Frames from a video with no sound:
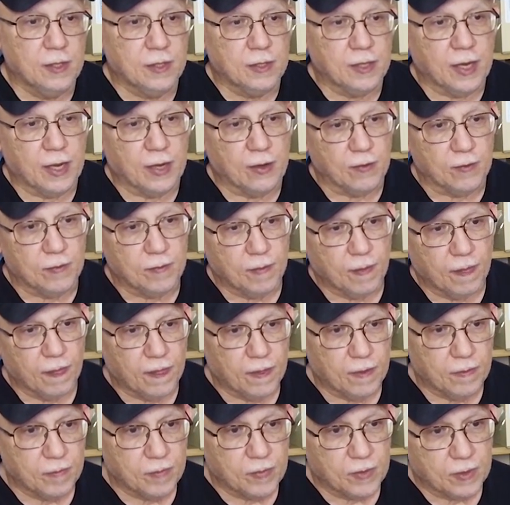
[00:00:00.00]
Now,
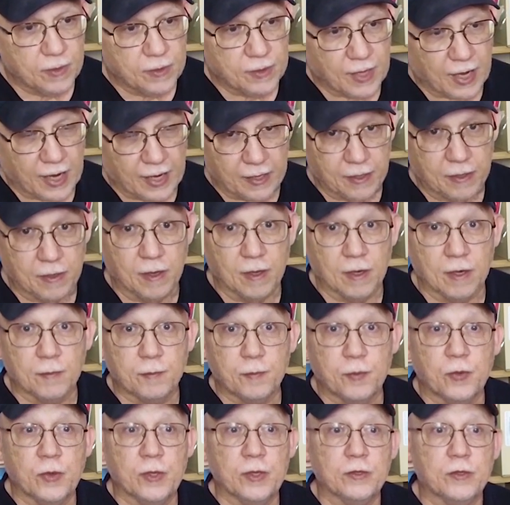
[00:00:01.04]
nine color
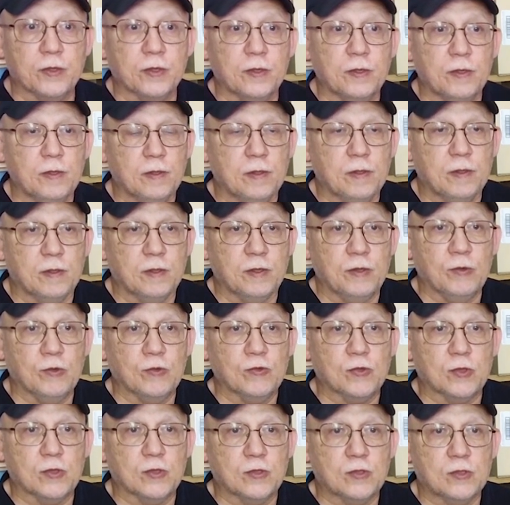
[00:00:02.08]
printer,
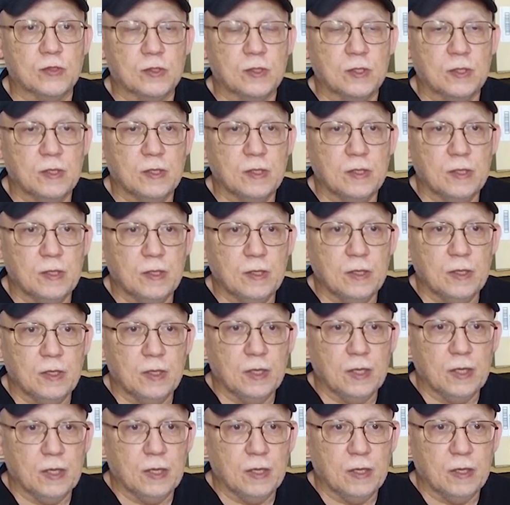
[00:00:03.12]
uses
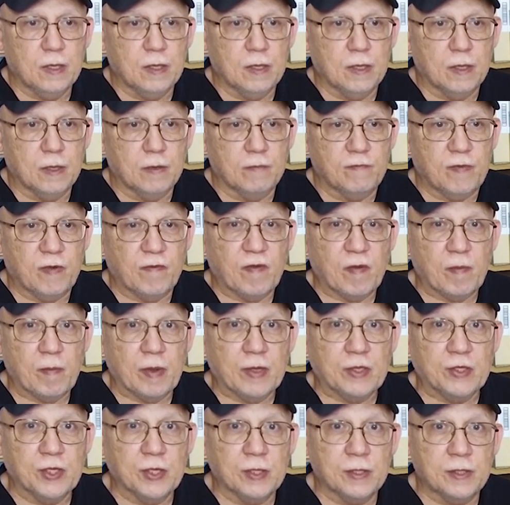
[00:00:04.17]
vivid
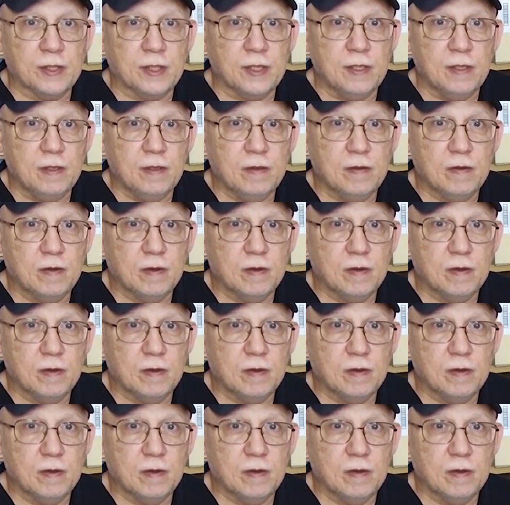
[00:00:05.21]
magenta,